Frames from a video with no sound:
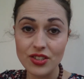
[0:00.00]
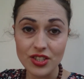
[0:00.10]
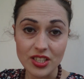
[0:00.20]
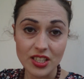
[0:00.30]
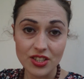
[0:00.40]

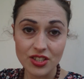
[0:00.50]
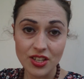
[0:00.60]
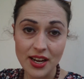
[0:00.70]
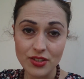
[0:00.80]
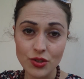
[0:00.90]
she teaches
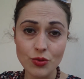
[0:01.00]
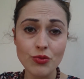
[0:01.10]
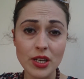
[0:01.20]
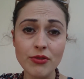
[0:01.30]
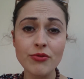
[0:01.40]
you how to do
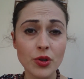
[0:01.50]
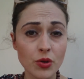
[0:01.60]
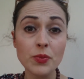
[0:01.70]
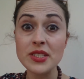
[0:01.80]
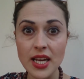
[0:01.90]
really
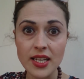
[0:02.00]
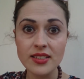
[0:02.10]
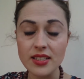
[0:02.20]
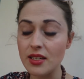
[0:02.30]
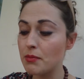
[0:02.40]
frugal but
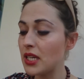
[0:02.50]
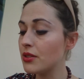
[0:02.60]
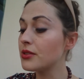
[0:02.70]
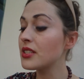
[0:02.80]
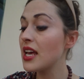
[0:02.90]
tasty
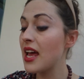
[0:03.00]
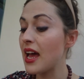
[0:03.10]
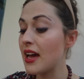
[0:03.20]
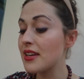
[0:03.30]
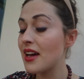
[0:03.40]
meals.
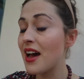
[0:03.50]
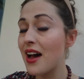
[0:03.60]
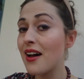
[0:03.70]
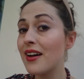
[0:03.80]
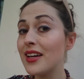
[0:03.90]
And
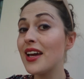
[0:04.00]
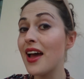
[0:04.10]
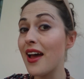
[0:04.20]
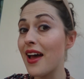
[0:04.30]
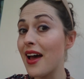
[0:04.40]
I
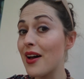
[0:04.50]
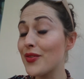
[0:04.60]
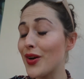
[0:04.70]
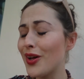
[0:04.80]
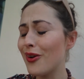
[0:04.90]

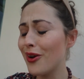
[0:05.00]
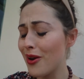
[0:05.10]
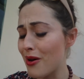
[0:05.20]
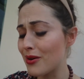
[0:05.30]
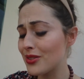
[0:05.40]
have a
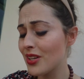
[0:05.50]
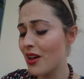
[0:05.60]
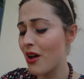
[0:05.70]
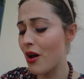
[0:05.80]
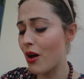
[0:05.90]
lot
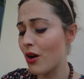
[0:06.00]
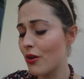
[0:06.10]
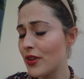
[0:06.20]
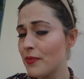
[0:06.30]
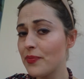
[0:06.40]

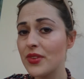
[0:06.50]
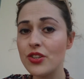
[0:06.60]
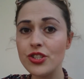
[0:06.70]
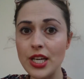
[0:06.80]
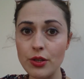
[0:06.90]
of
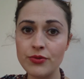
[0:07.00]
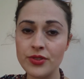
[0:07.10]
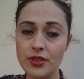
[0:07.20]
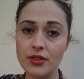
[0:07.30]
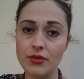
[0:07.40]

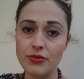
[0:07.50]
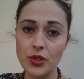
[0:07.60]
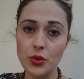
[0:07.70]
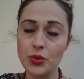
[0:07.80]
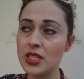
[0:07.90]
shelf
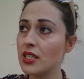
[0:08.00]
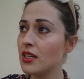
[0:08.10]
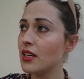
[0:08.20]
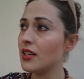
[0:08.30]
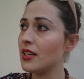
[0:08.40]
food,
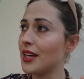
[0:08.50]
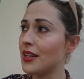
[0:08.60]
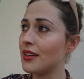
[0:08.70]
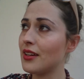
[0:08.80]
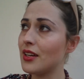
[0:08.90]

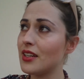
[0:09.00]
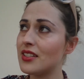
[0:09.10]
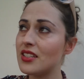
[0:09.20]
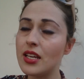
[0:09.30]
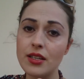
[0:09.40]
like
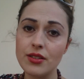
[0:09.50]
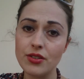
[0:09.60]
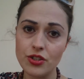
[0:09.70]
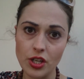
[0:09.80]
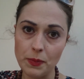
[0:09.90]

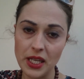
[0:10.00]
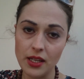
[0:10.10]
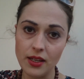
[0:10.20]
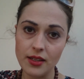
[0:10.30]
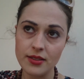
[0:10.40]
tinned
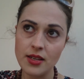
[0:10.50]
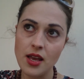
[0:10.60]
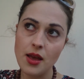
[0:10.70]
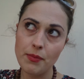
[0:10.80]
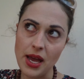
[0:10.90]
chickpeas,
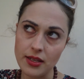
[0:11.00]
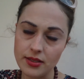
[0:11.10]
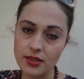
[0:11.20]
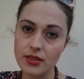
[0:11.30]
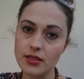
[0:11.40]

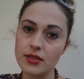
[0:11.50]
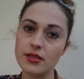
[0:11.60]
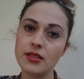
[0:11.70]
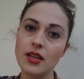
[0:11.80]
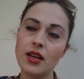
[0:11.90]

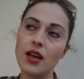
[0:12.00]
pastas,